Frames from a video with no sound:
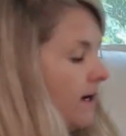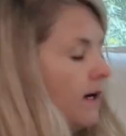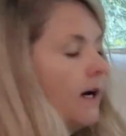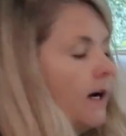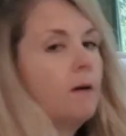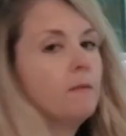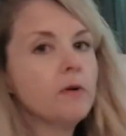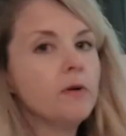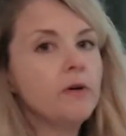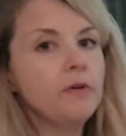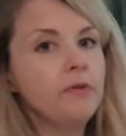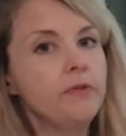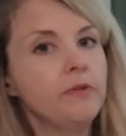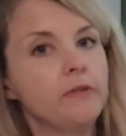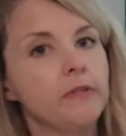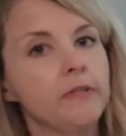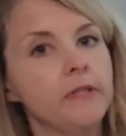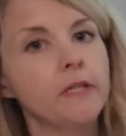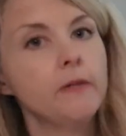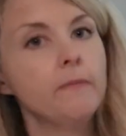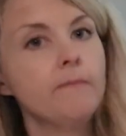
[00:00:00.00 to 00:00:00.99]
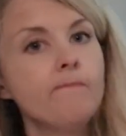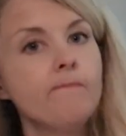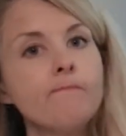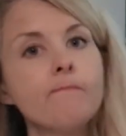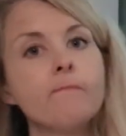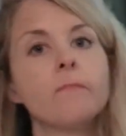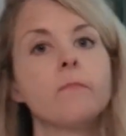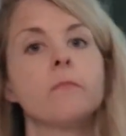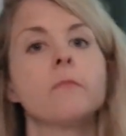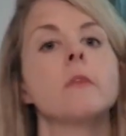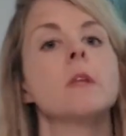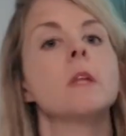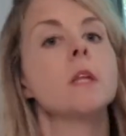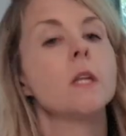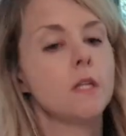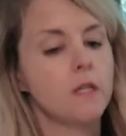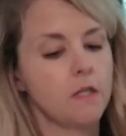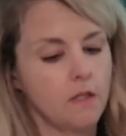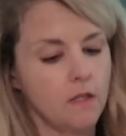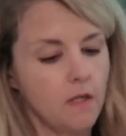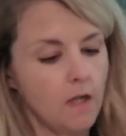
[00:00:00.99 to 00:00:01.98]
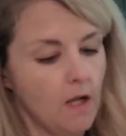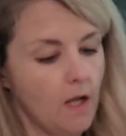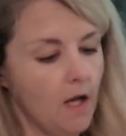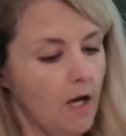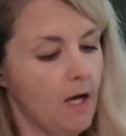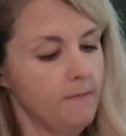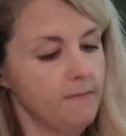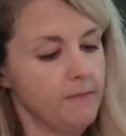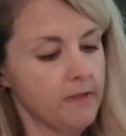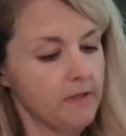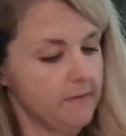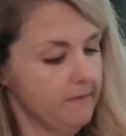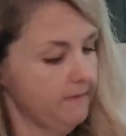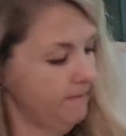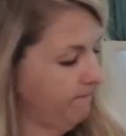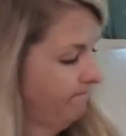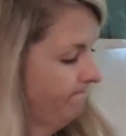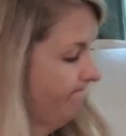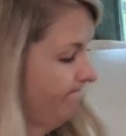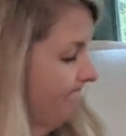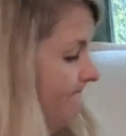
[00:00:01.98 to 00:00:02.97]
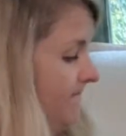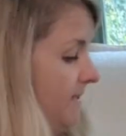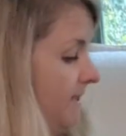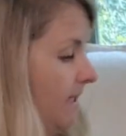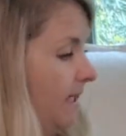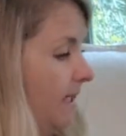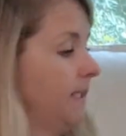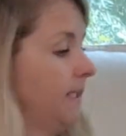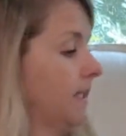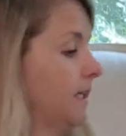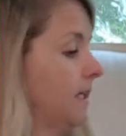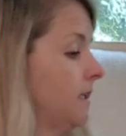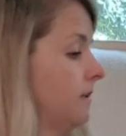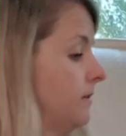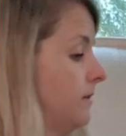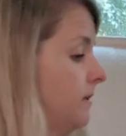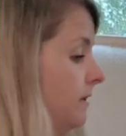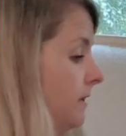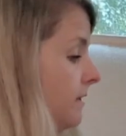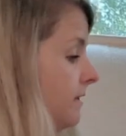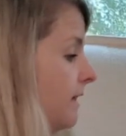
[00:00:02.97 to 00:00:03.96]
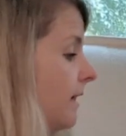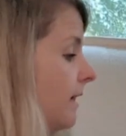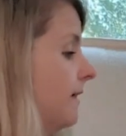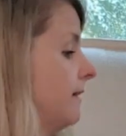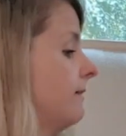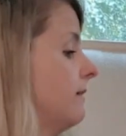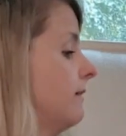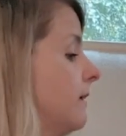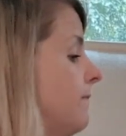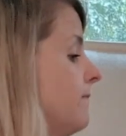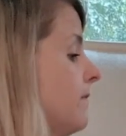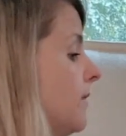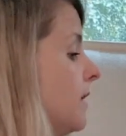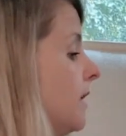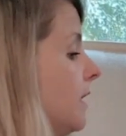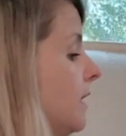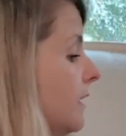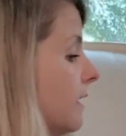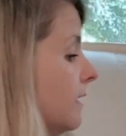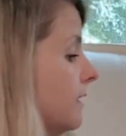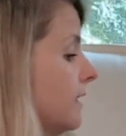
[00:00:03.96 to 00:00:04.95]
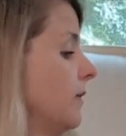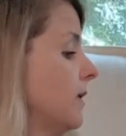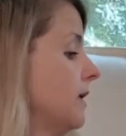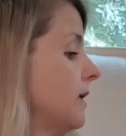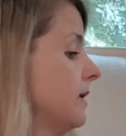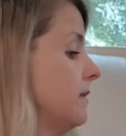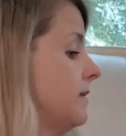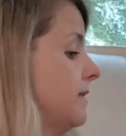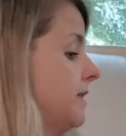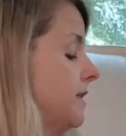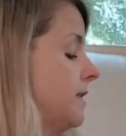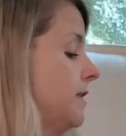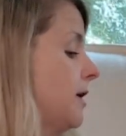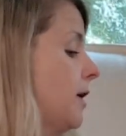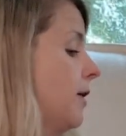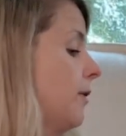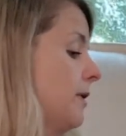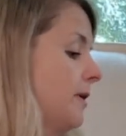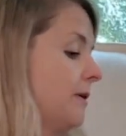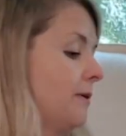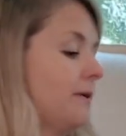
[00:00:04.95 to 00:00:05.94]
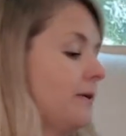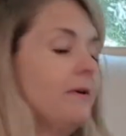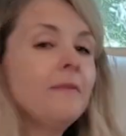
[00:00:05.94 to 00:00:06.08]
I'm going nuclear. I'm just nailing it into the side of it. I want to show you.